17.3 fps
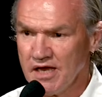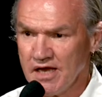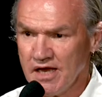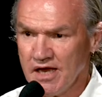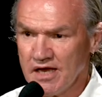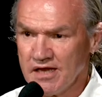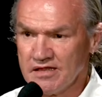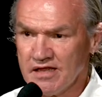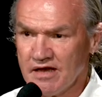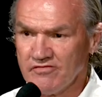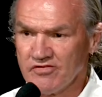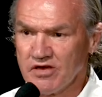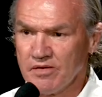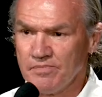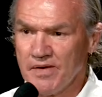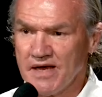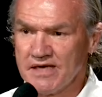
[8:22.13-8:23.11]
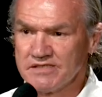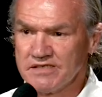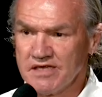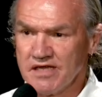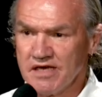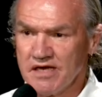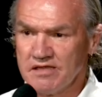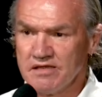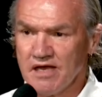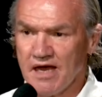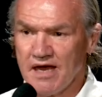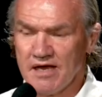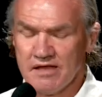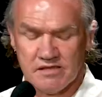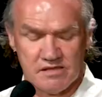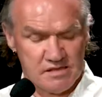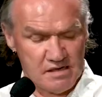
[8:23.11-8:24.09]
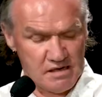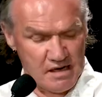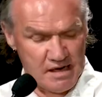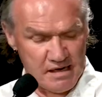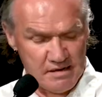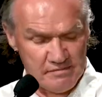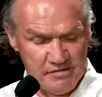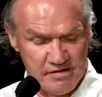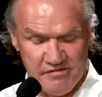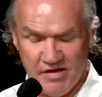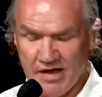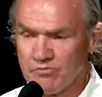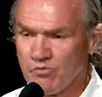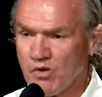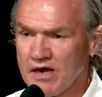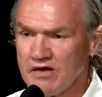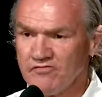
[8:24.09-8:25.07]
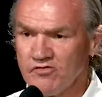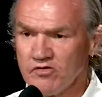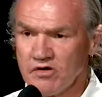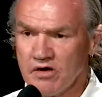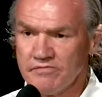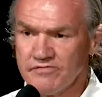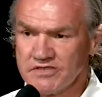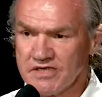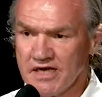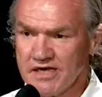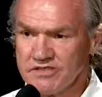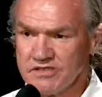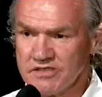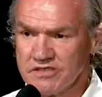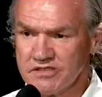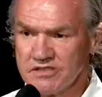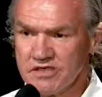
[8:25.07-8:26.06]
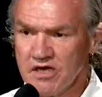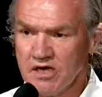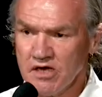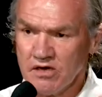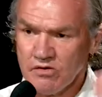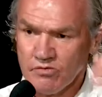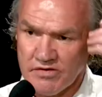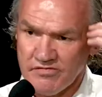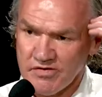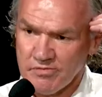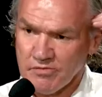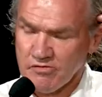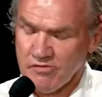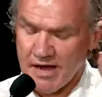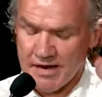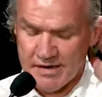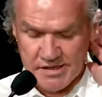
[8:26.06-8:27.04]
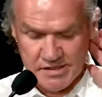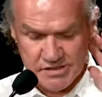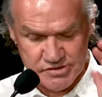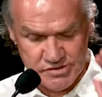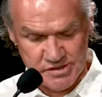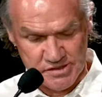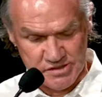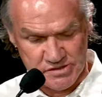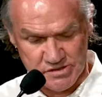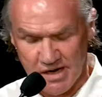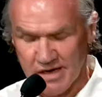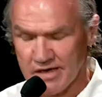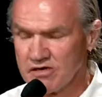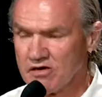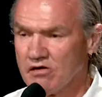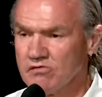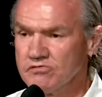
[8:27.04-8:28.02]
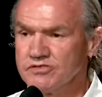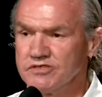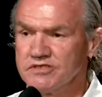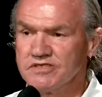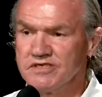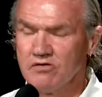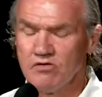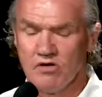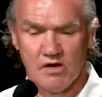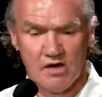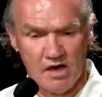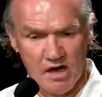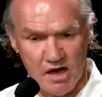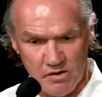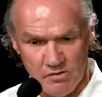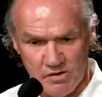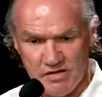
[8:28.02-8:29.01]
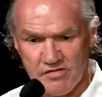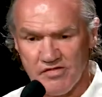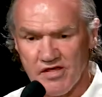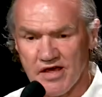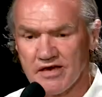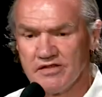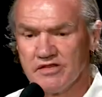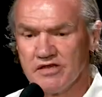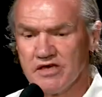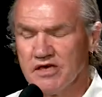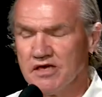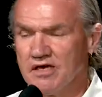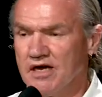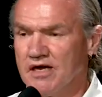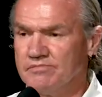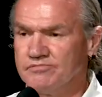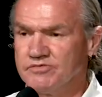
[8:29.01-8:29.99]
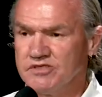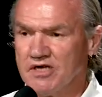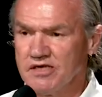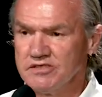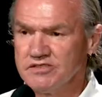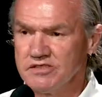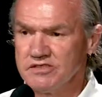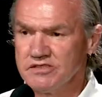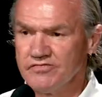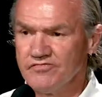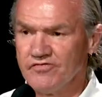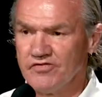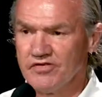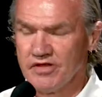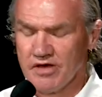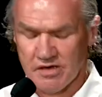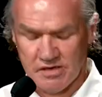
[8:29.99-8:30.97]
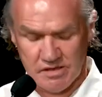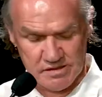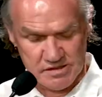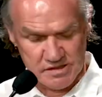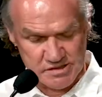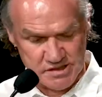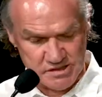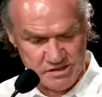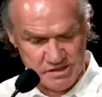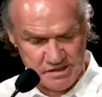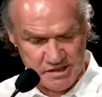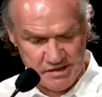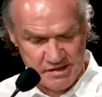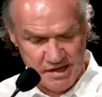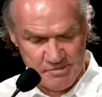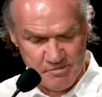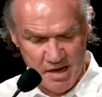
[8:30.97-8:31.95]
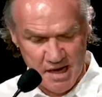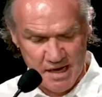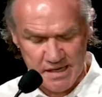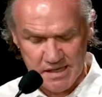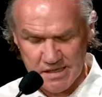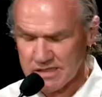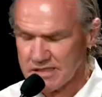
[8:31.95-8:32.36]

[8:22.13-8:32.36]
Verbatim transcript: in another capacity, and, and um, have had wonderful conversations with him around history and Australian culture. So I want to thank the um, judges for the decision that they made.